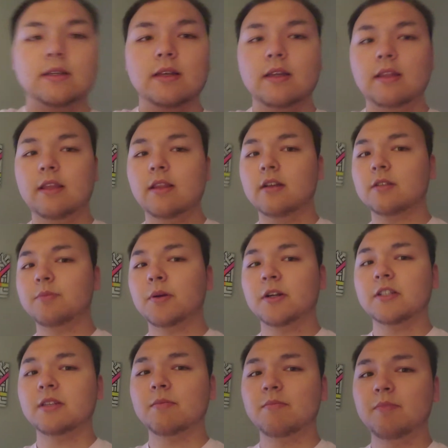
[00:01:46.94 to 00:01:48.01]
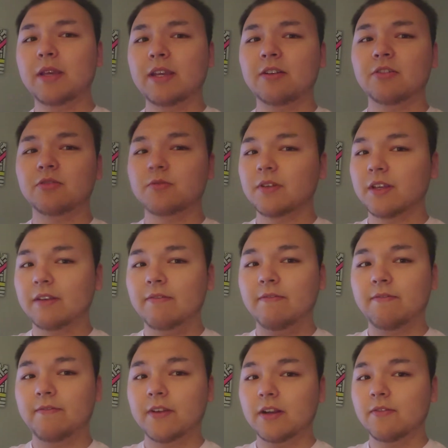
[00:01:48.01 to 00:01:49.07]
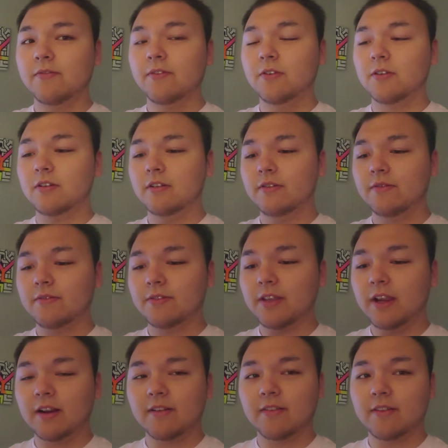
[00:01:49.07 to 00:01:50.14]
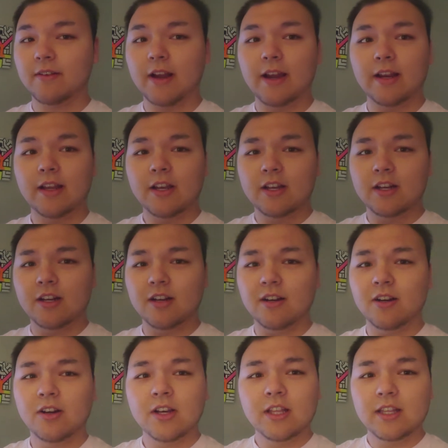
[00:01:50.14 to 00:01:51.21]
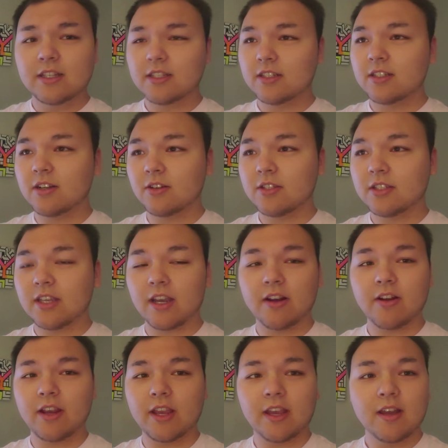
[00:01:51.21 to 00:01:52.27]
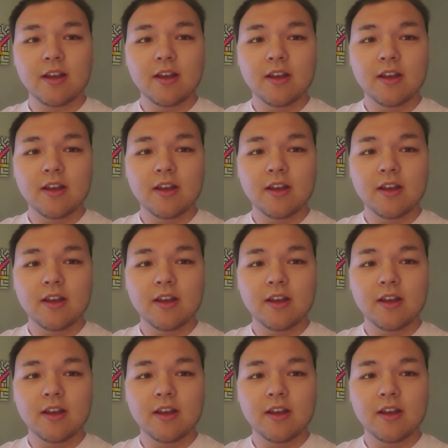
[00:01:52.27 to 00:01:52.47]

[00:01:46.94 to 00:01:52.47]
And then there's person B who's really fearful and scared of the ride. Oh, this is so scary.